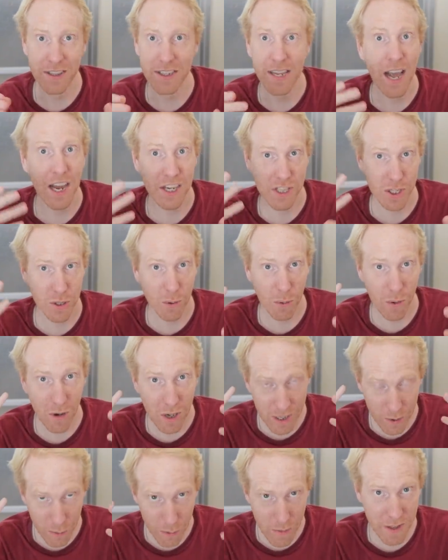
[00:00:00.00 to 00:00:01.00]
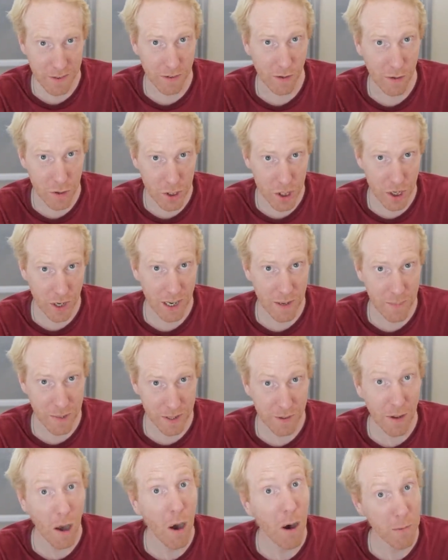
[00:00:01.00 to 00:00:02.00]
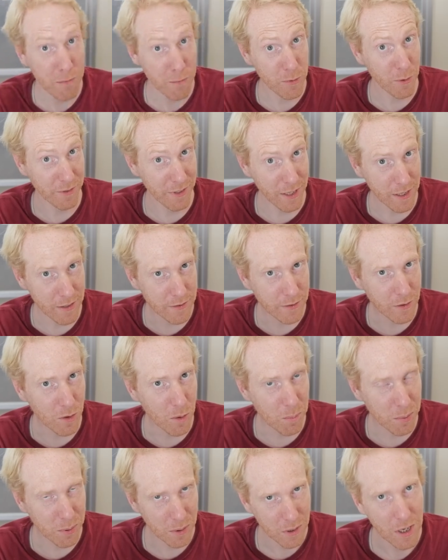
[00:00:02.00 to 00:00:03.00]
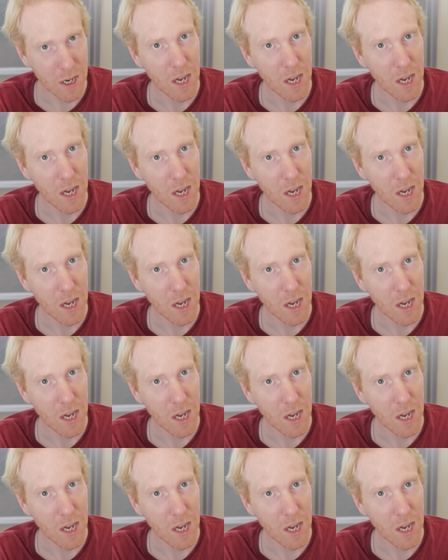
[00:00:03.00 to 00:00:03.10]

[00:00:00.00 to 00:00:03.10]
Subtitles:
the actual resolution limit of your telescope.